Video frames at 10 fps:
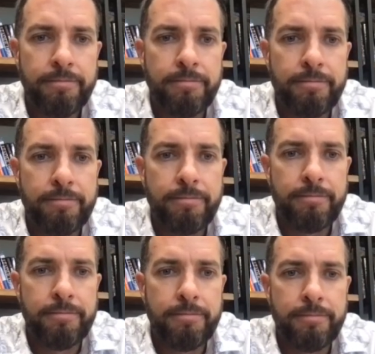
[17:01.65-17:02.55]

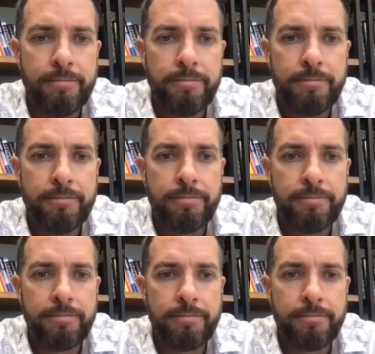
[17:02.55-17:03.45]

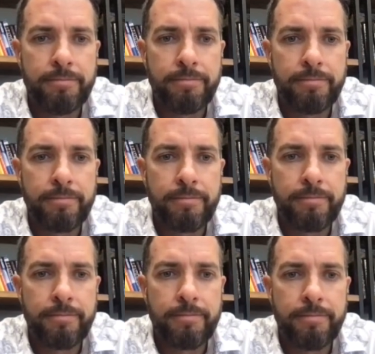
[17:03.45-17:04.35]

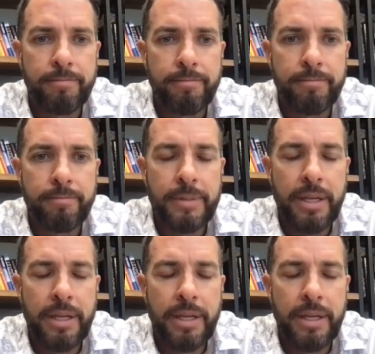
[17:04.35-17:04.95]
The person shown says nothing.